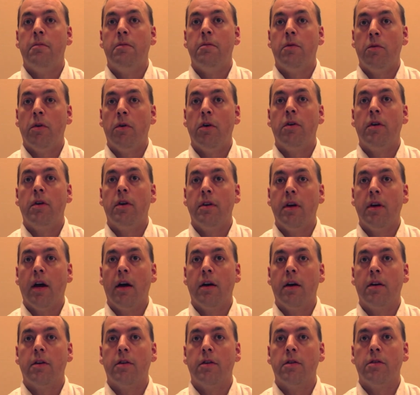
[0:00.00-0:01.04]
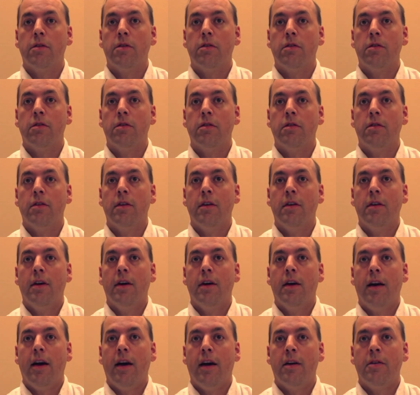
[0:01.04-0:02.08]
rogue attackers.
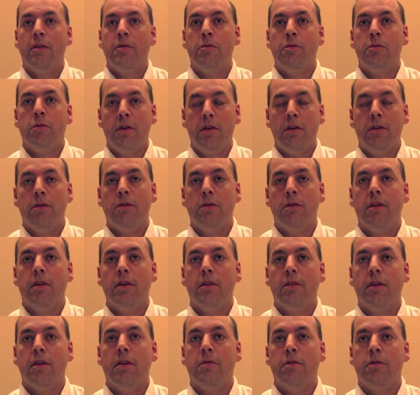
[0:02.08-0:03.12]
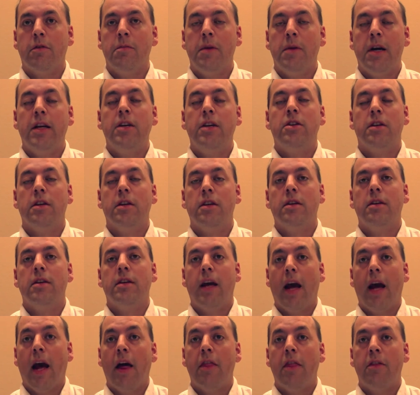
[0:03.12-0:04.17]
And we use this information
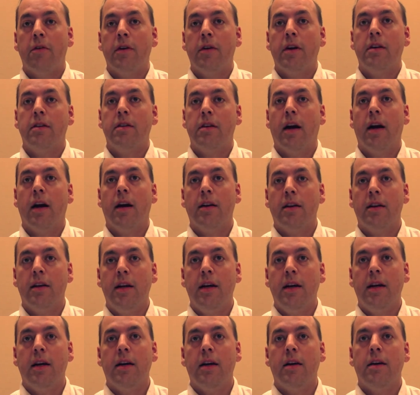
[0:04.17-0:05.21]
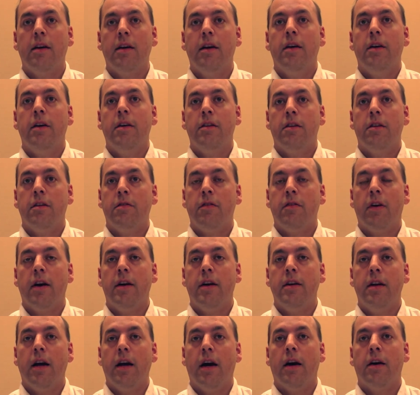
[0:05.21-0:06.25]
gathering technique to
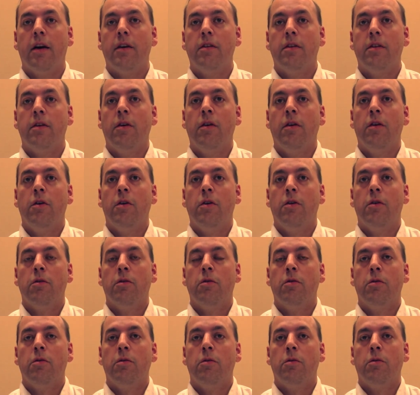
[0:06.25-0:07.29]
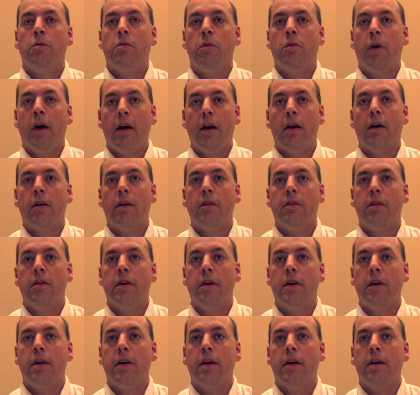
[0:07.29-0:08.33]
find out where they're
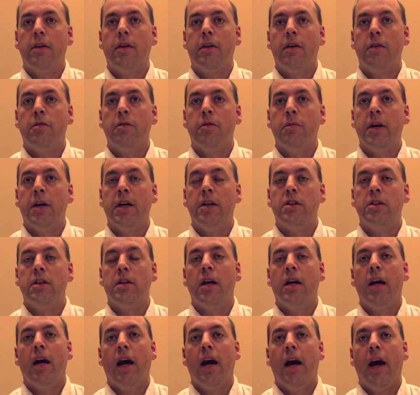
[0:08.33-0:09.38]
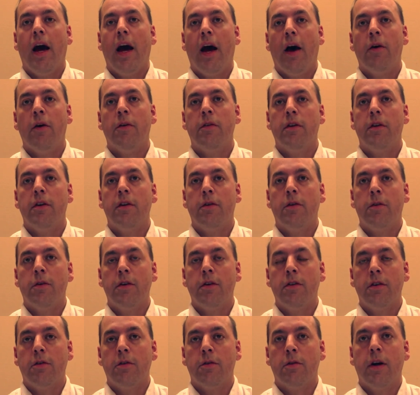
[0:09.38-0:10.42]
getting their information, how they're going
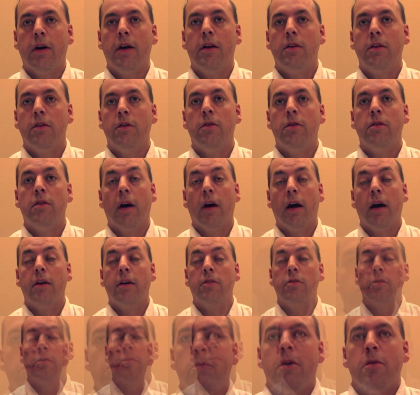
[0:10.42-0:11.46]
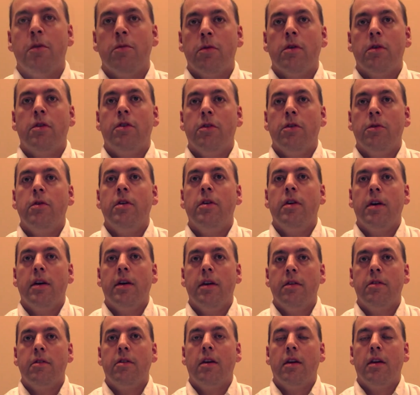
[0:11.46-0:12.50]
to create new attacks. So what we're doing
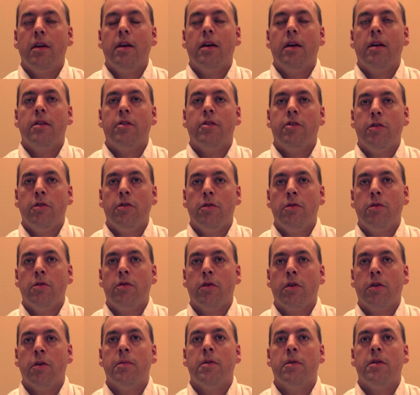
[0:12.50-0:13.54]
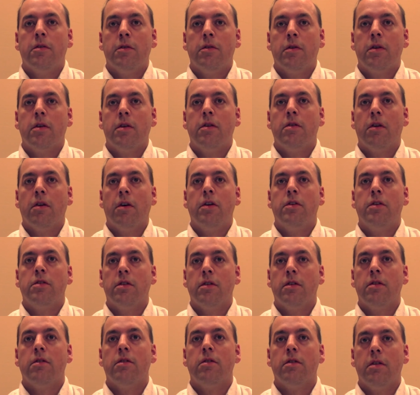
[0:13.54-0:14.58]
is getting into criminal
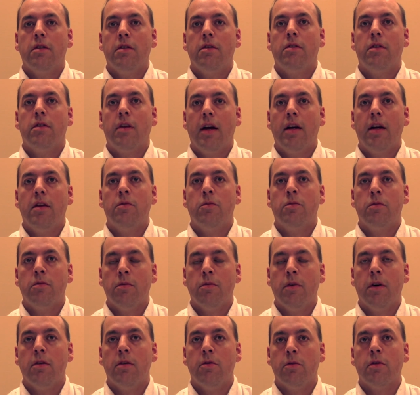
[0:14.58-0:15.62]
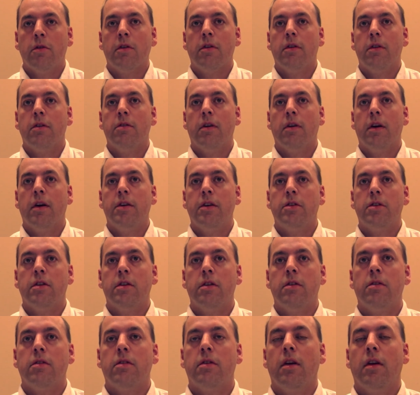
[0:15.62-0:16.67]
organizations, state-run
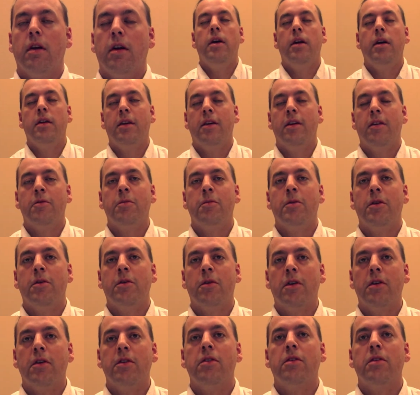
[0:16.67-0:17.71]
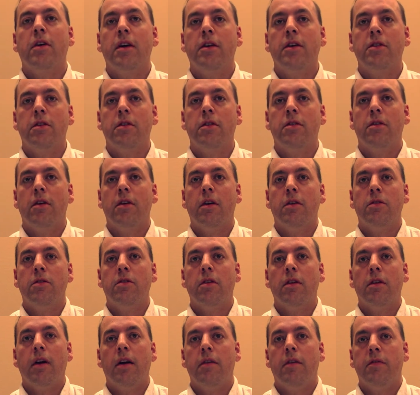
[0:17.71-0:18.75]
organizations, and government organizations. There's a
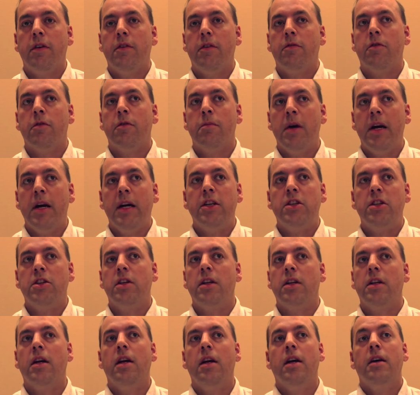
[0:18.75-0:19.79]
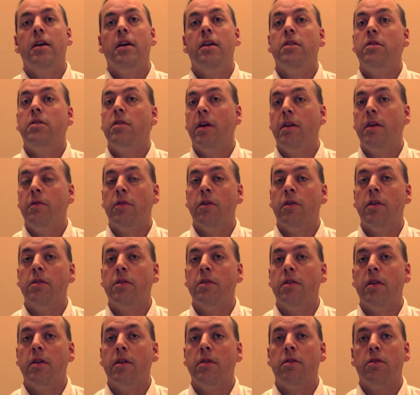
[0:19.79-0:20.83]
lot of information, say for
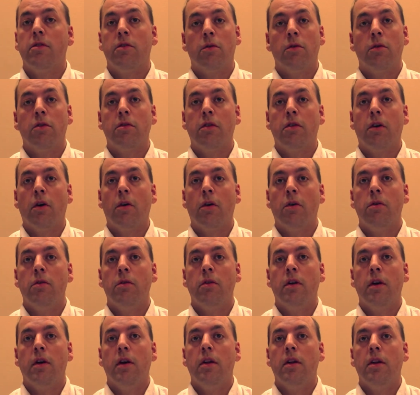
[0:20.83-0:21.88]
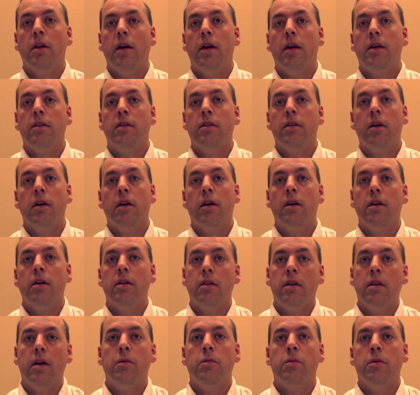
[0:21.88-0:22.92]
instance source code, that
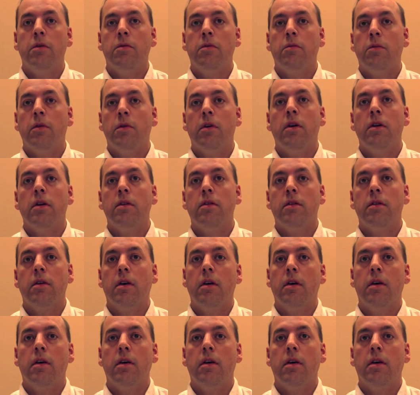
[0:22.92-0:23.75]
they wouldn't want